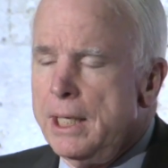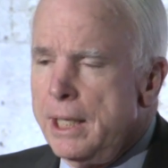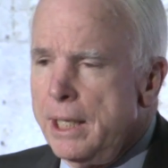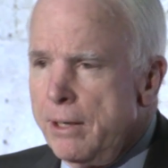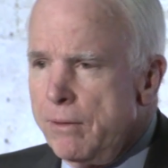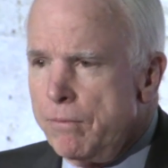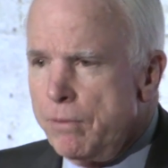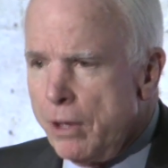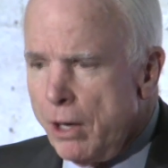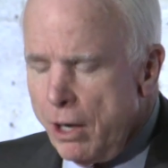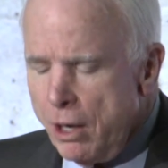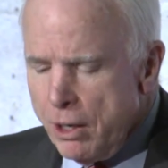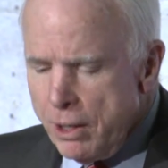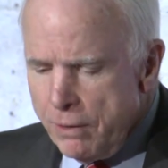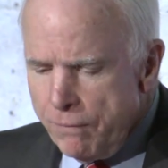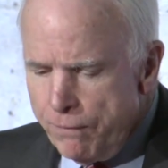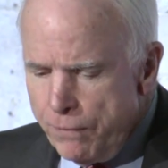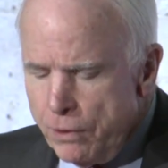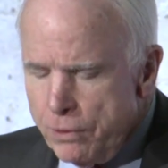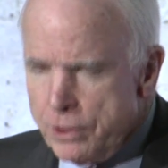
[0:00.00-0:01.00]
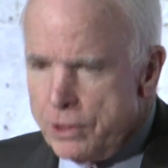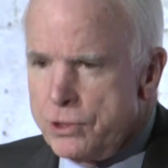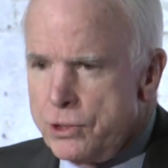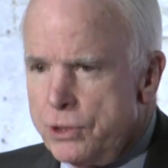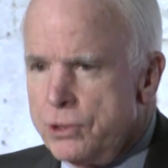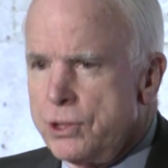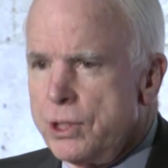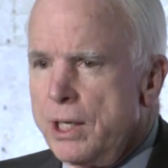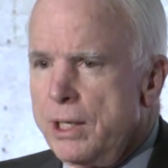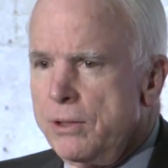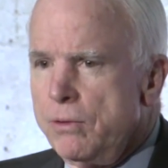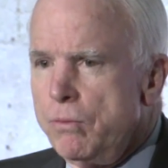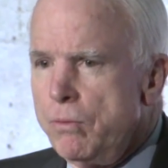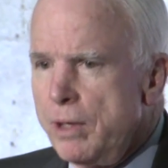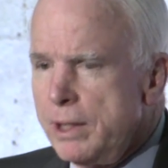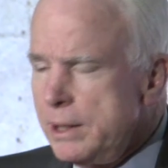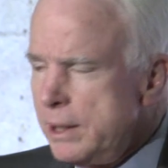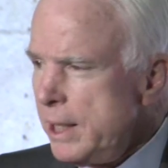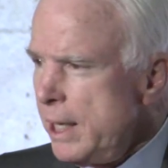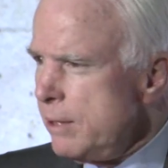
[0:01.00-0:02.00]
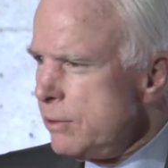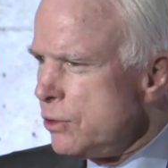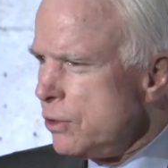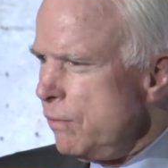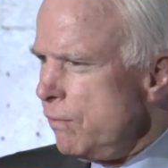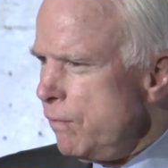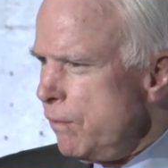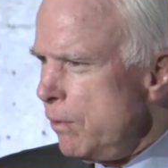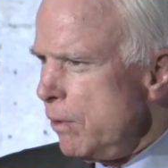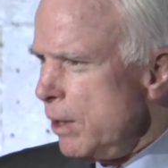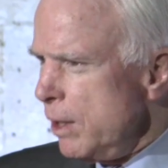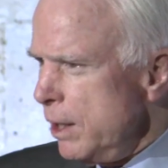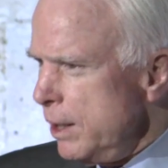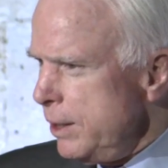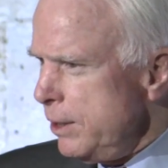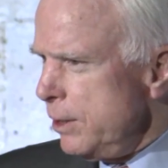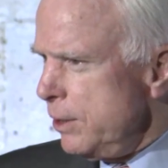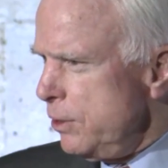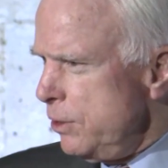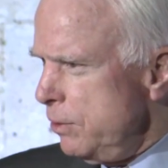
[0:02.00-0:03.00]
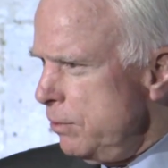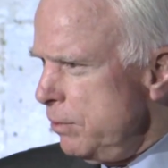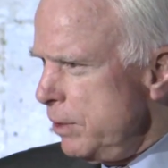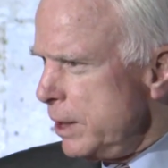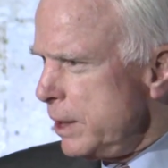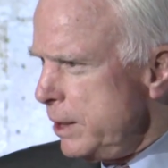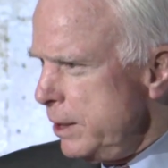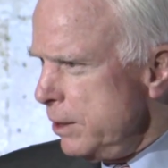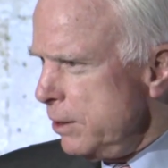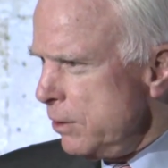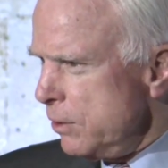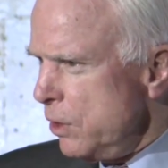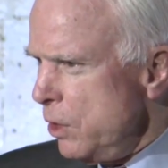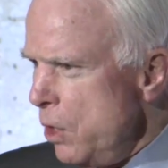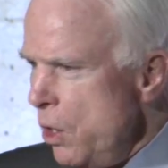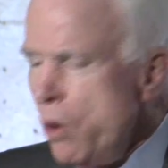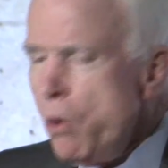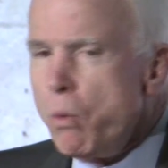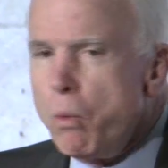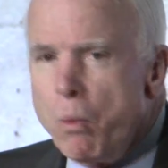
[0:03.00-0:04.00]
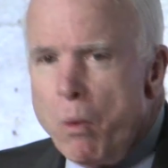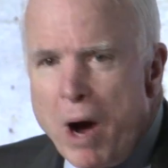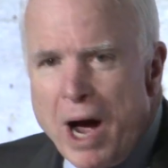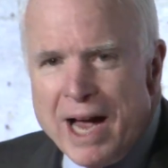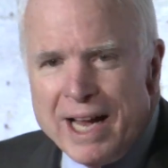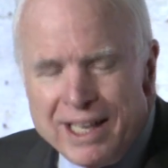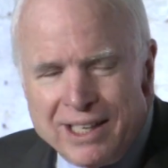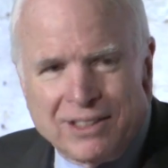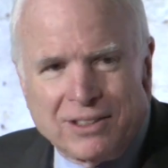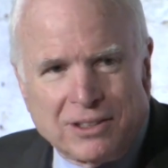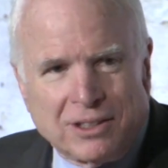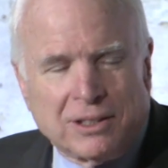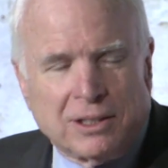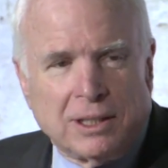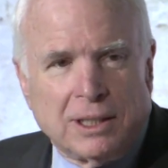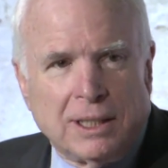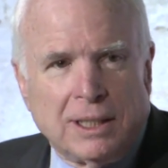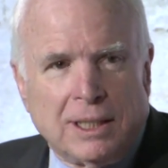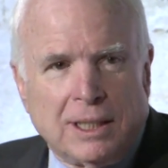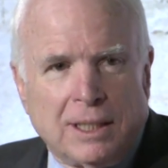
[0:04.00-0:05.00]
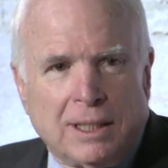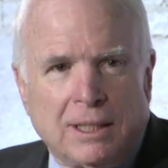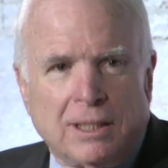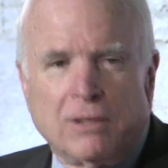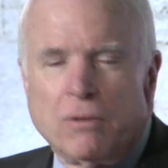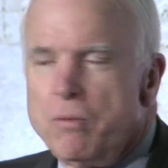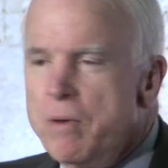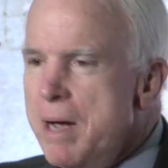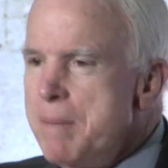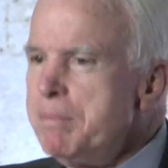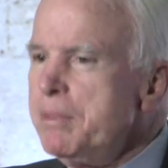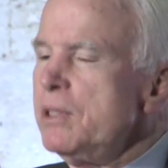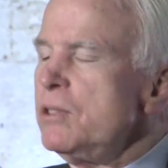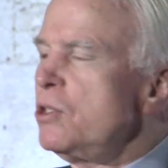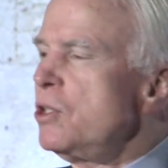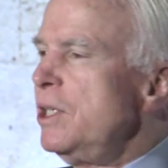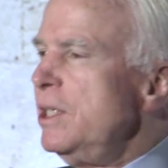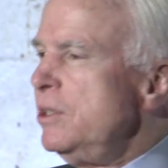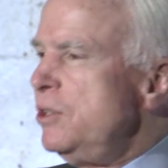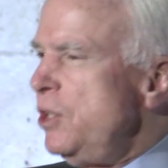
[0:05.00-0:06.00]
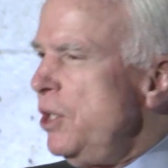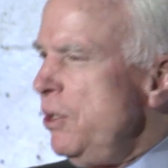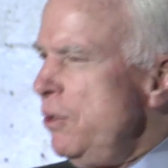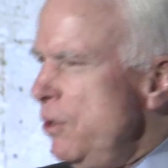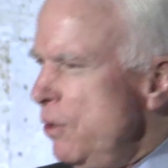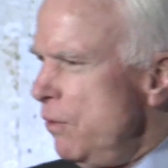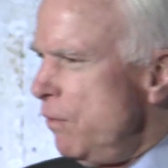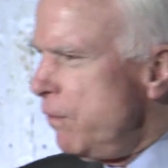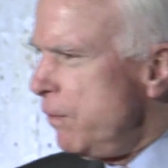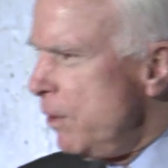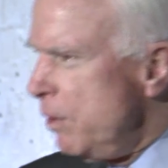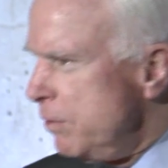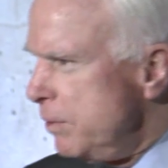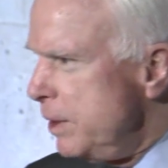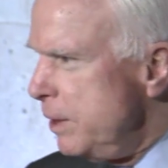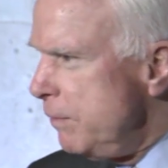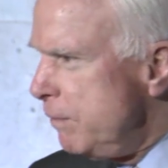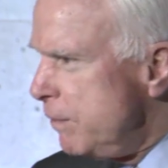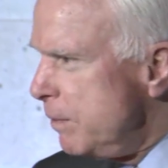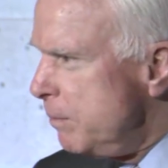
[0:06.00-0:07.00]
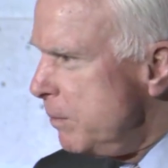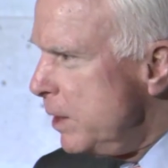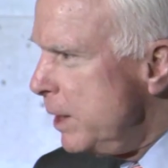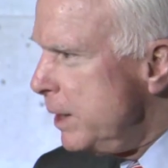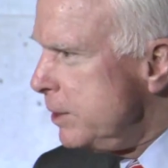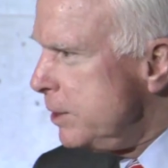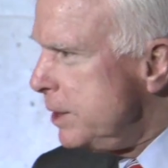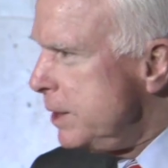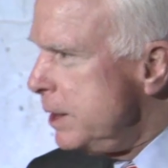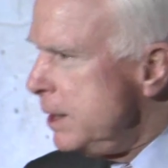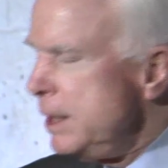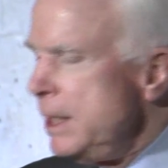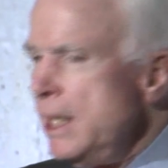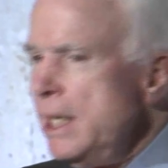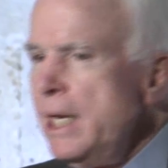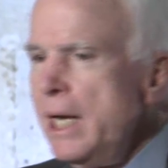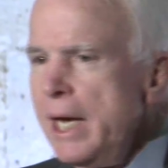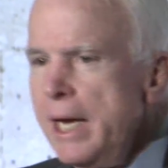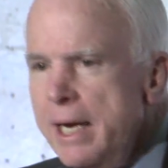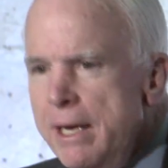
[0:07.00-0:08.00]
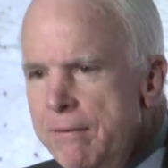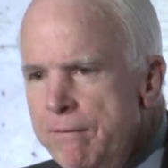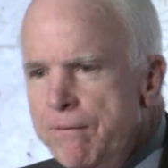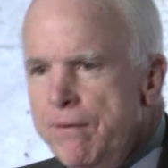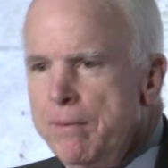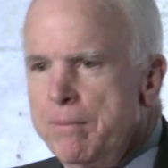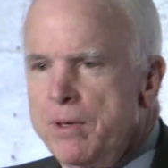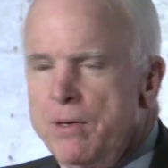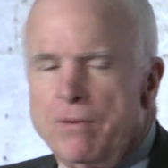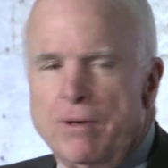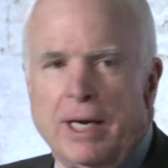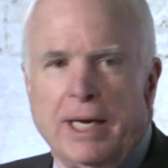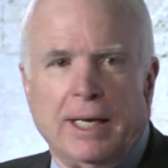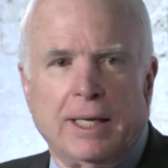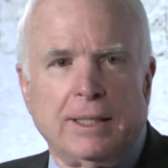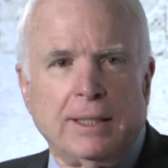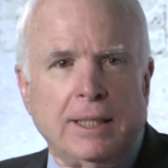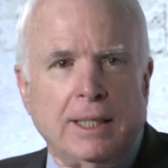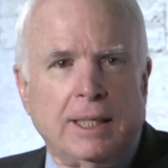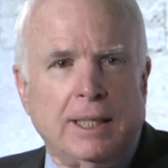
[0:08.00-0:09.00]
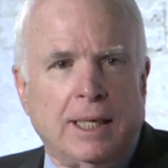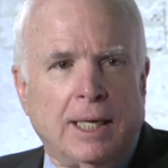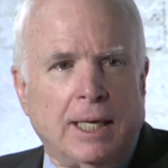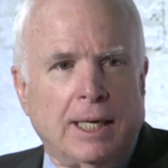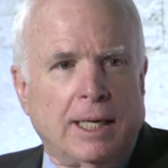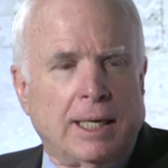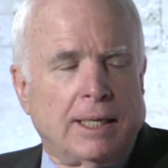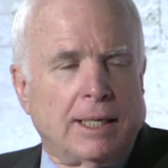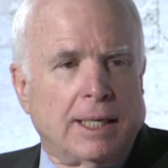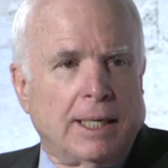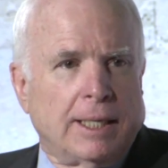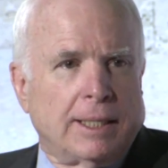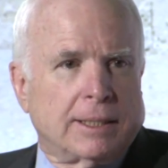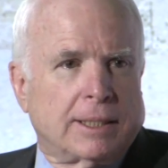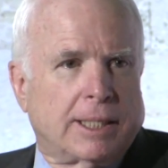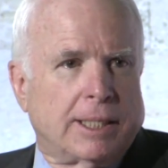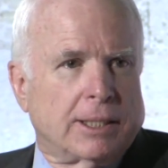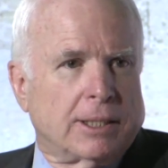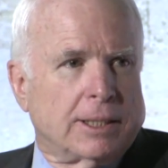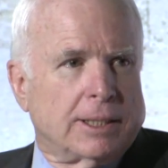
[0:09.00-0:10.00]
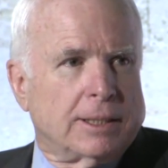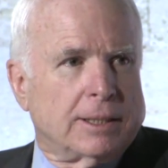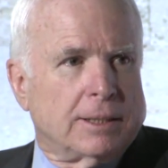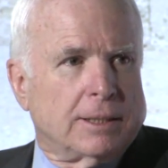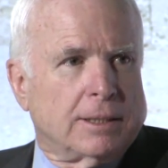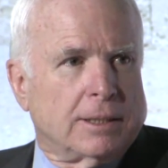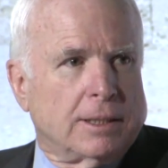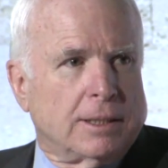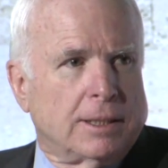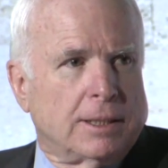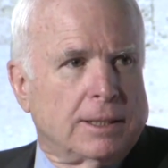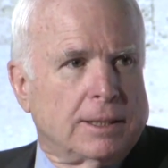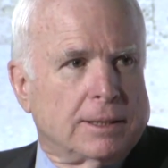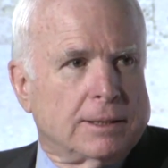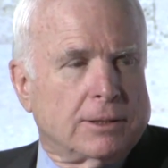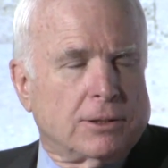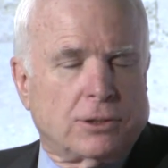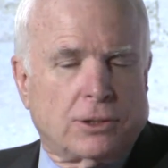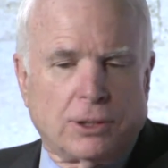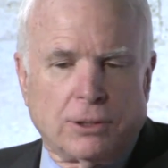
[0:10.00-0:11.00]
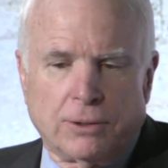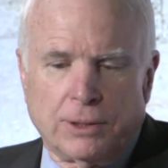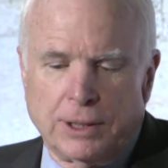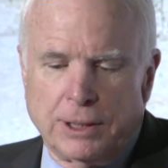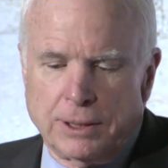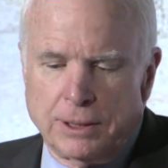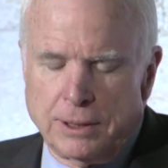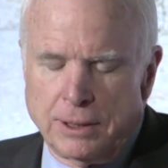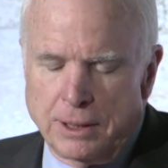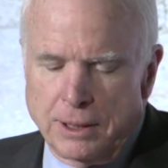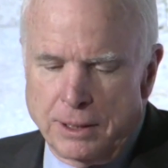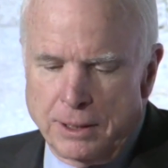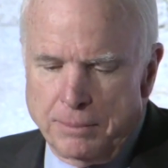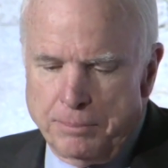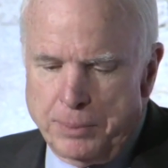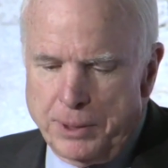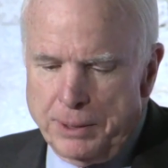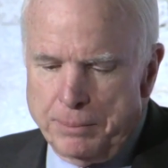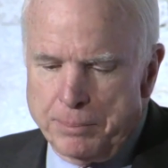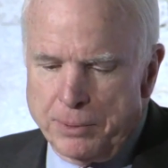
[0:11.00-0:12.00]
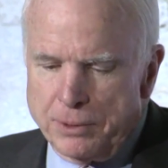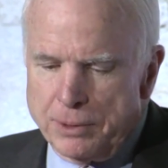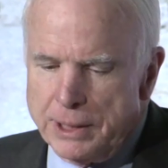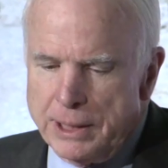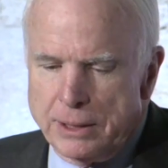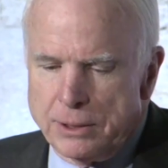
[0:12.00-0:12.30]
And where our focus is on the 1,400 who were killed, while the weapons continue to flow in from Russia and from Iran, and killing Syrian people.